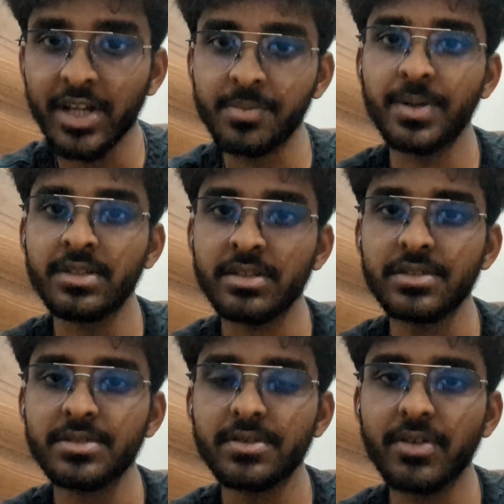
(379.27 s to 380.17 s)

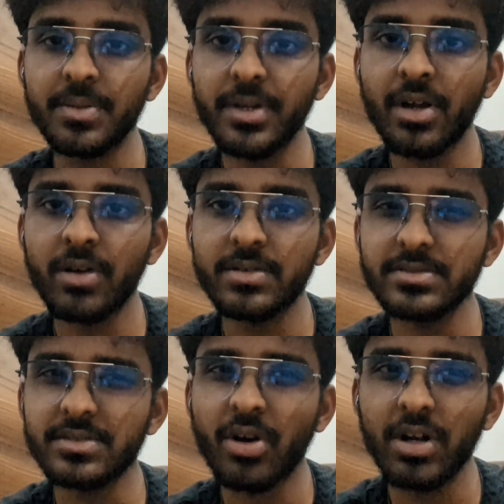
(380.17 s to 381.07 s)
pieces will be
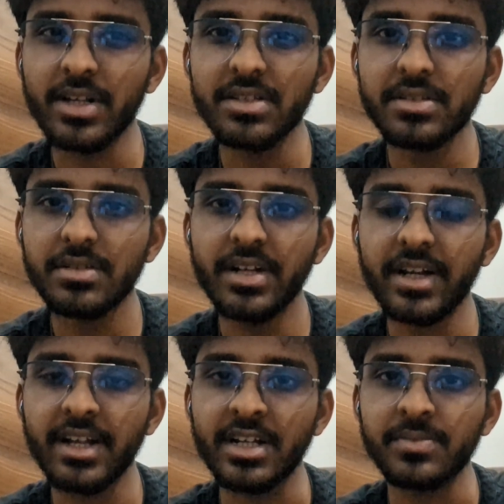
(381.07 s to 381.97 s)
called as
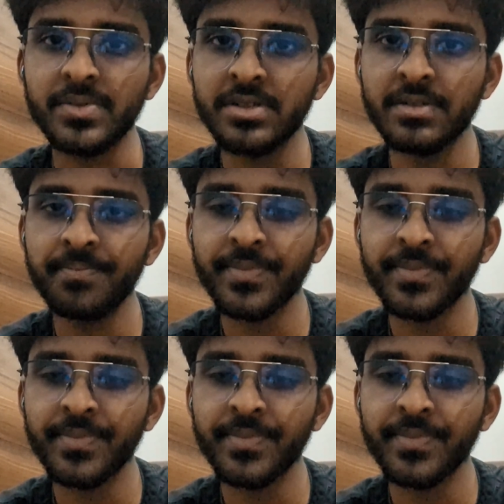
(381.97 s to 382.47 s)
datagrams.